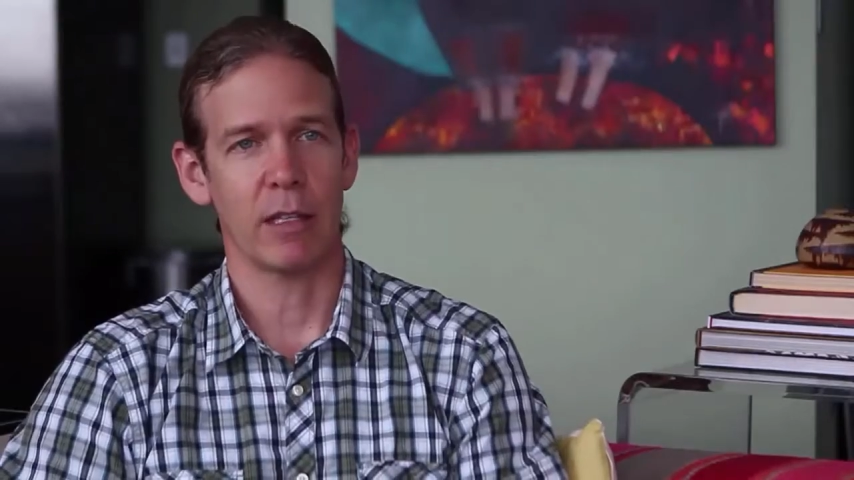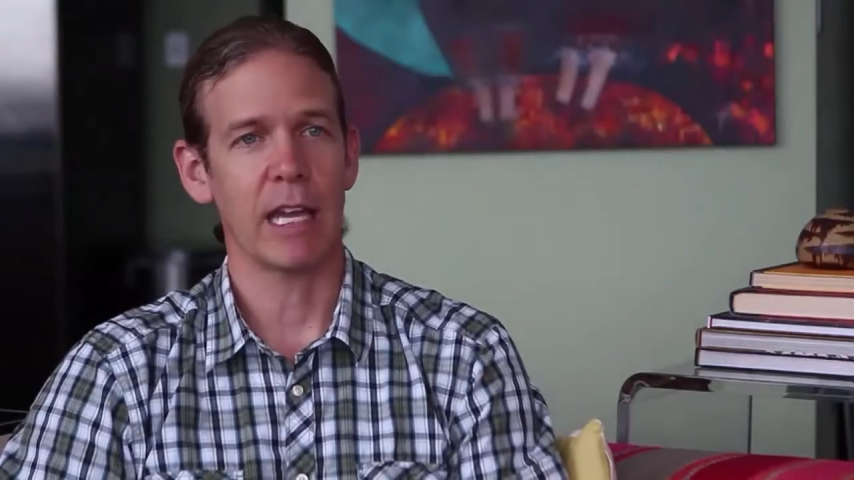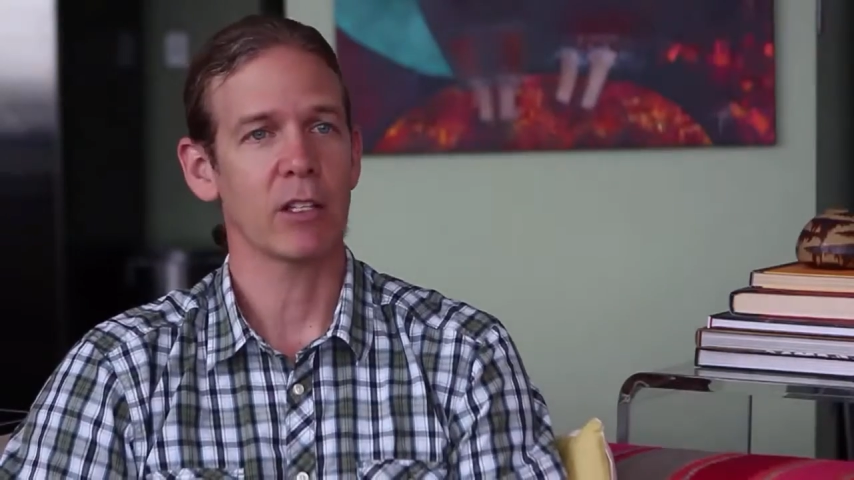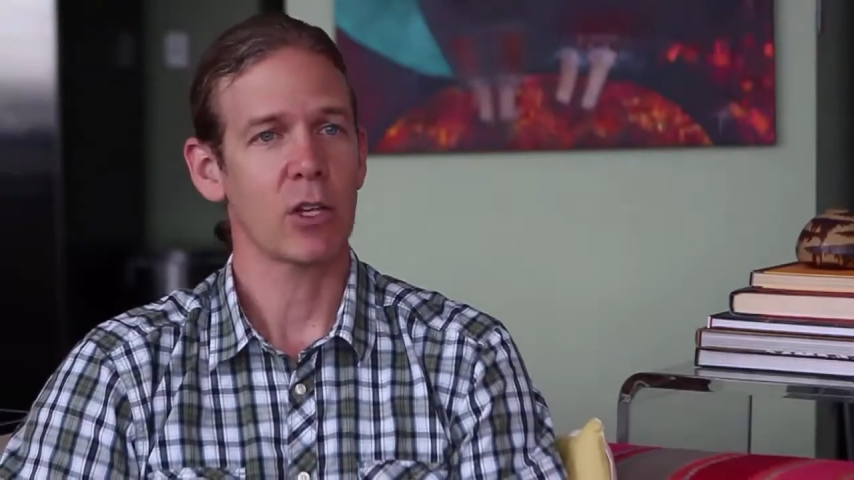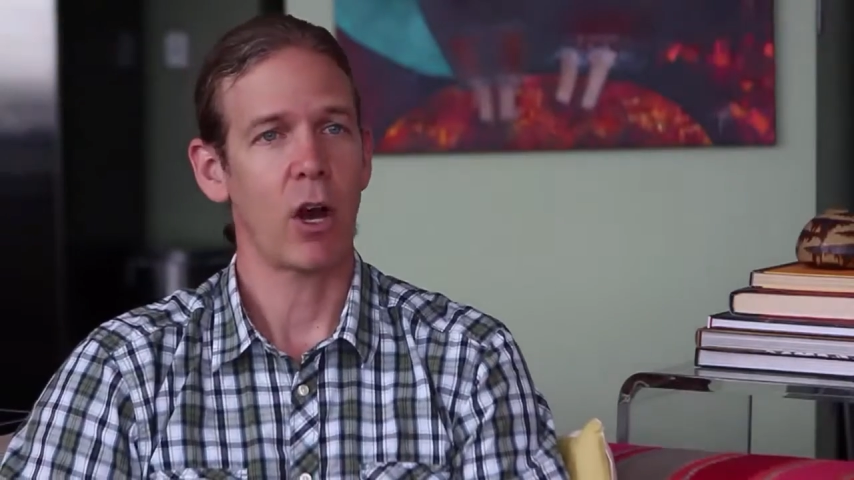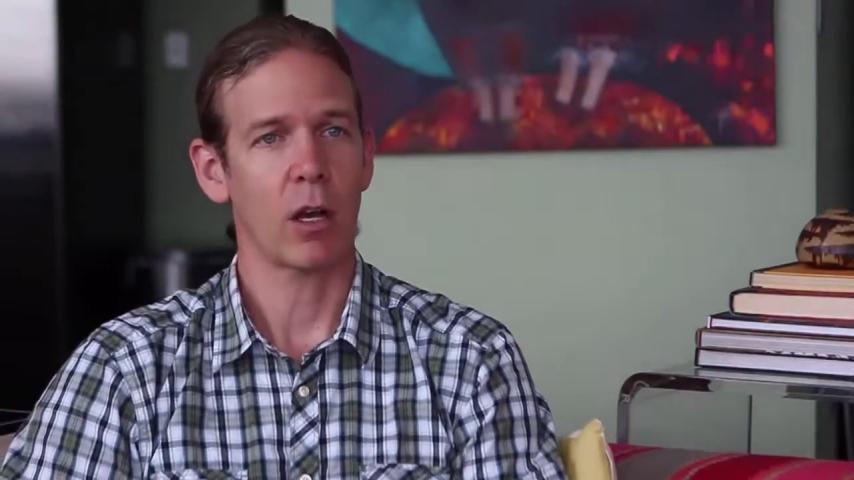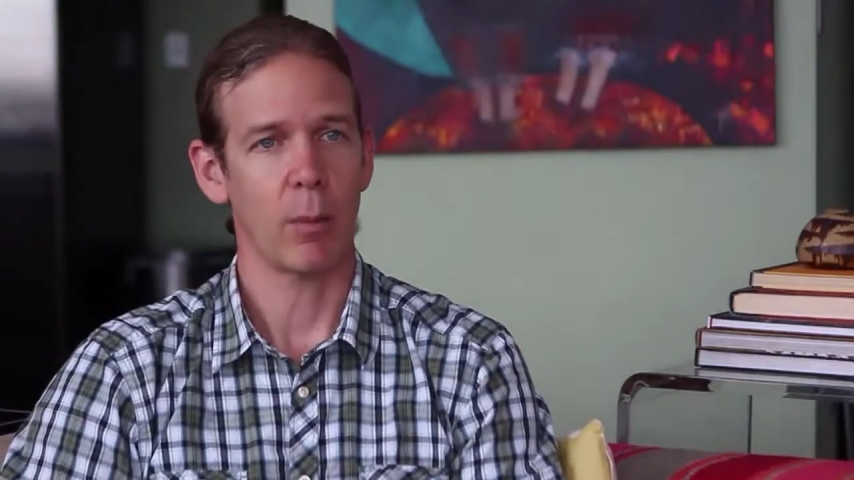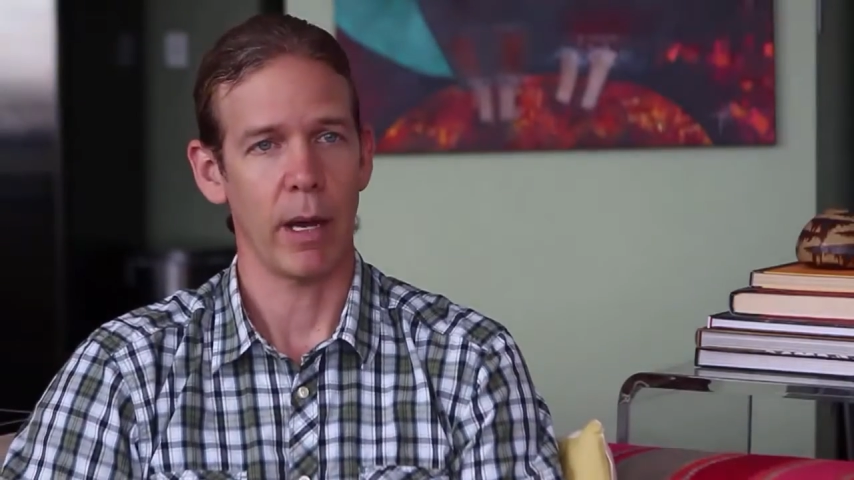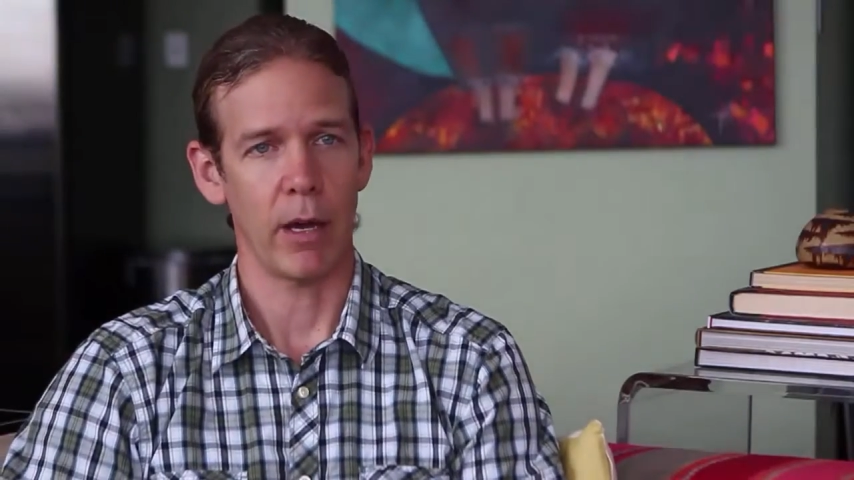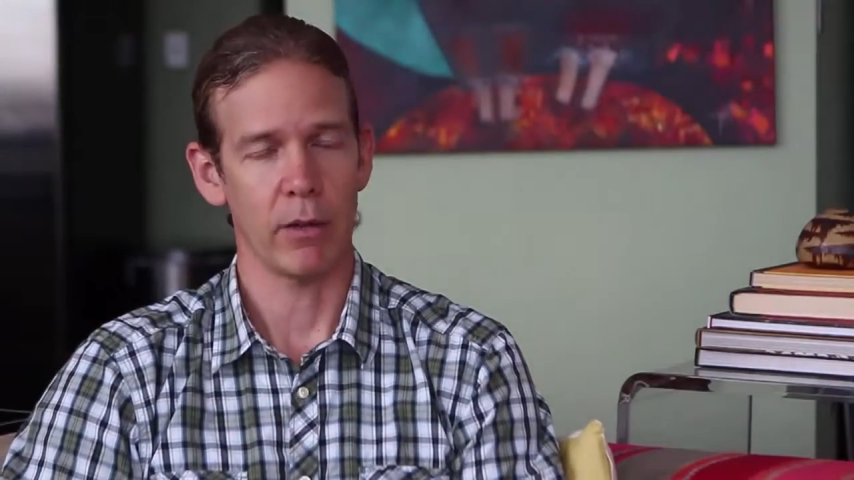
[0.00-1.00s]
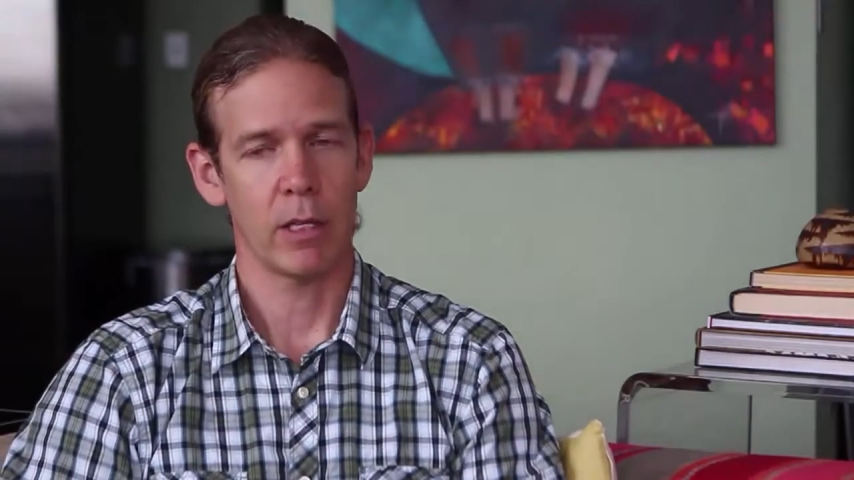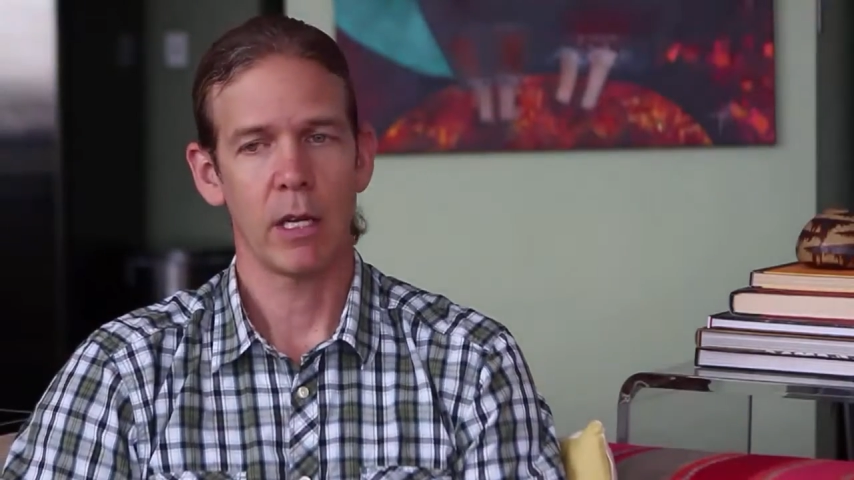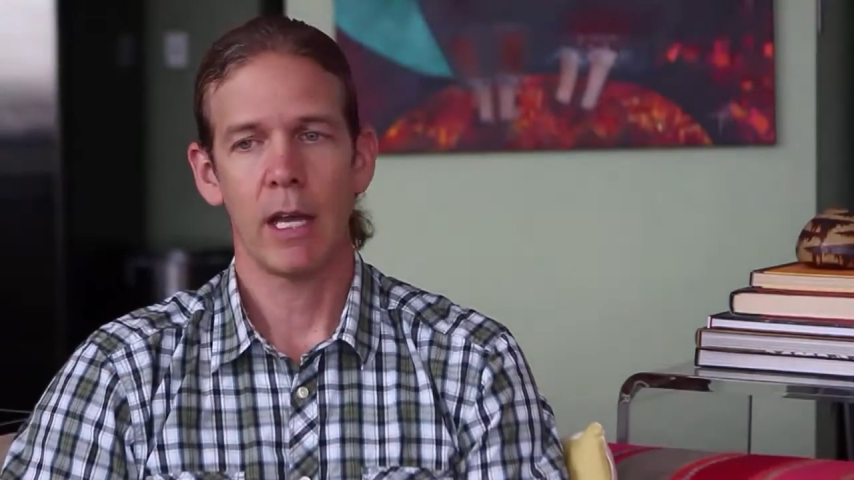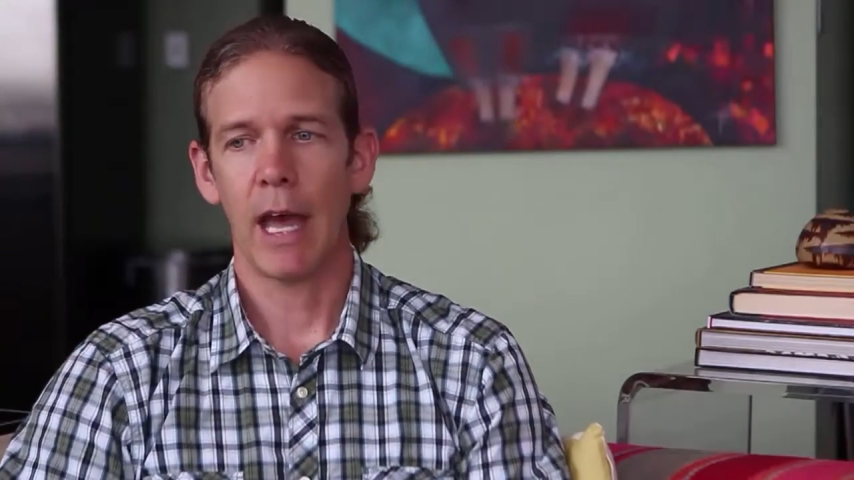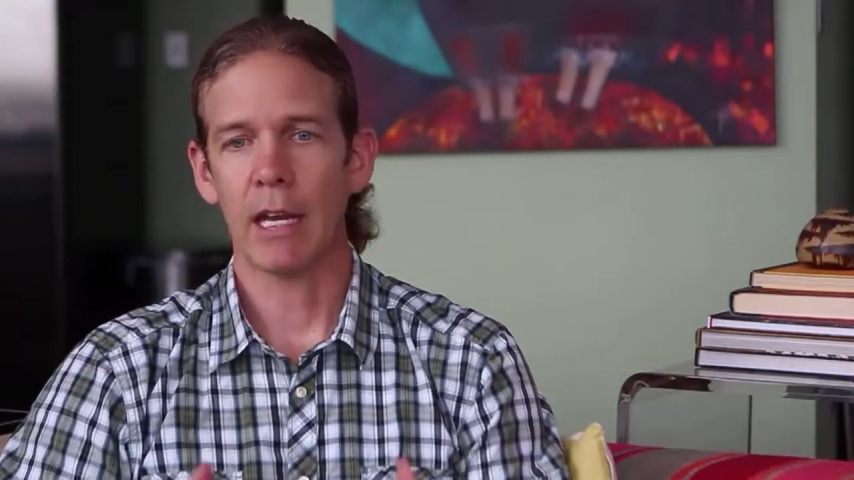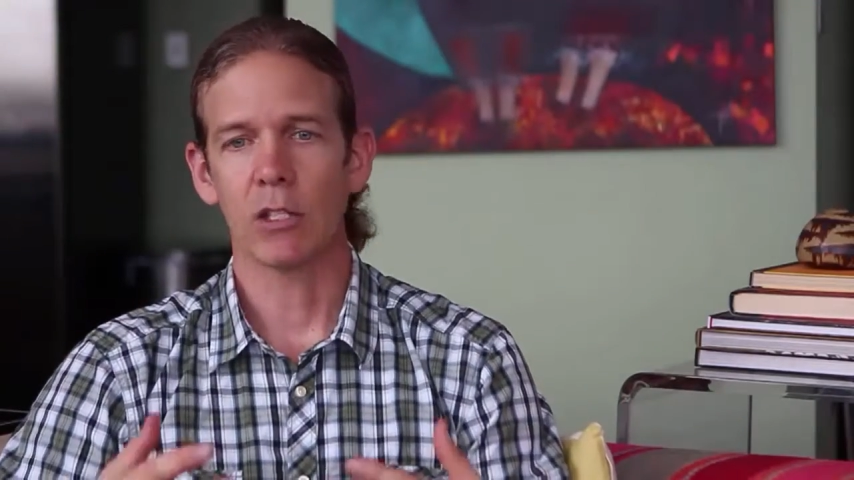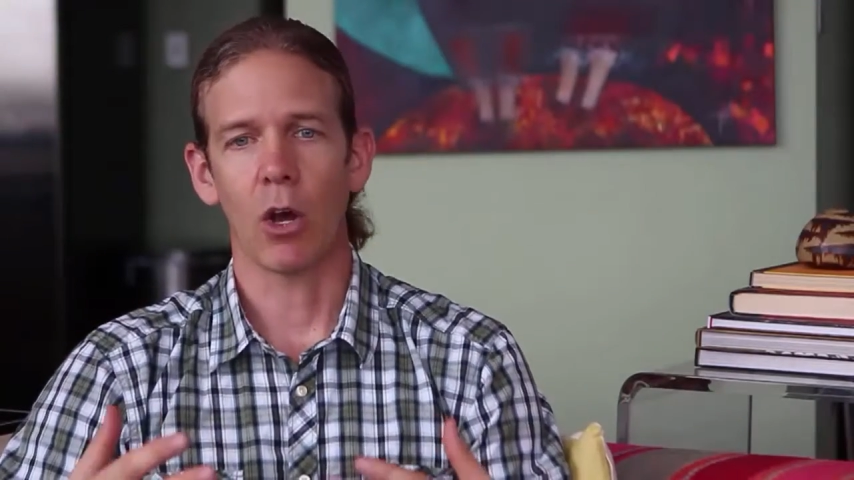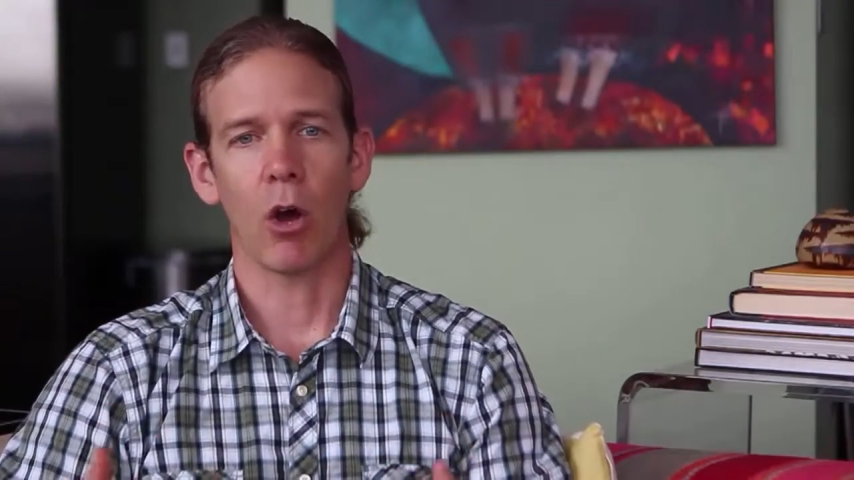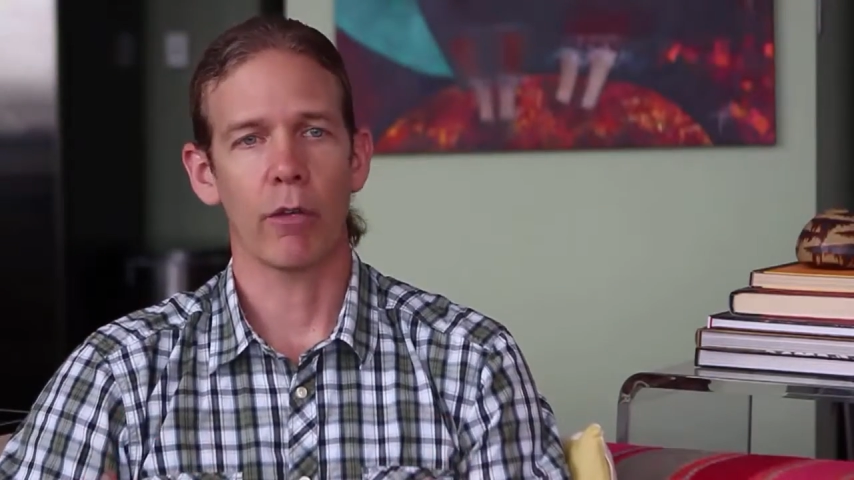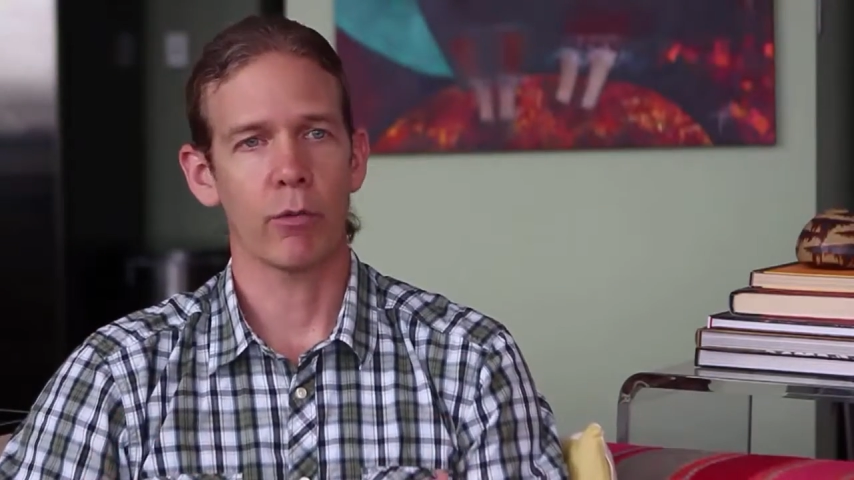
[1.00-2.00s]
that they can talk about, and it's
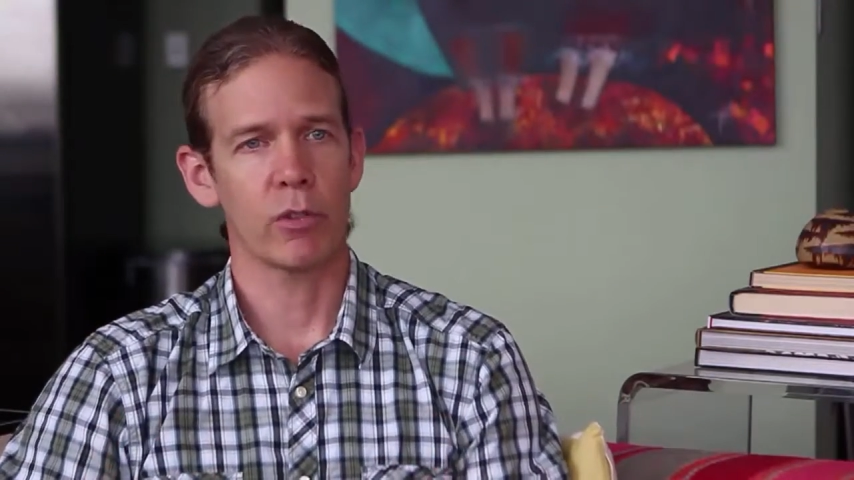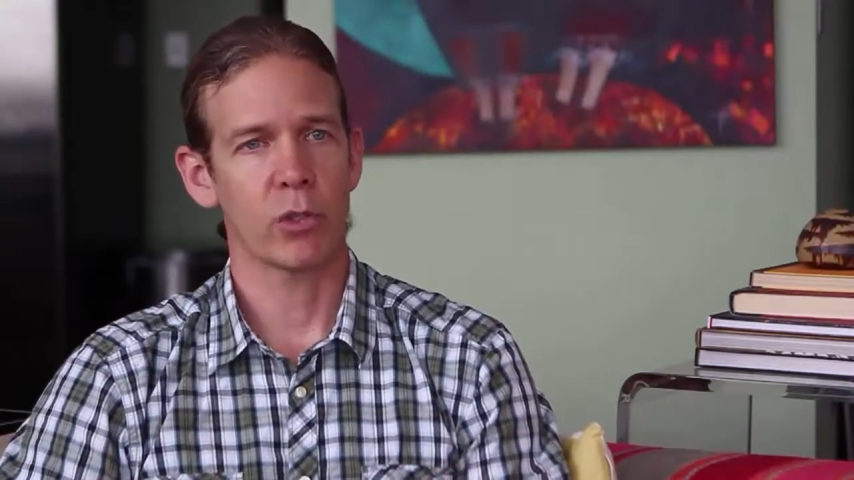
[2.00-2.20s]
all through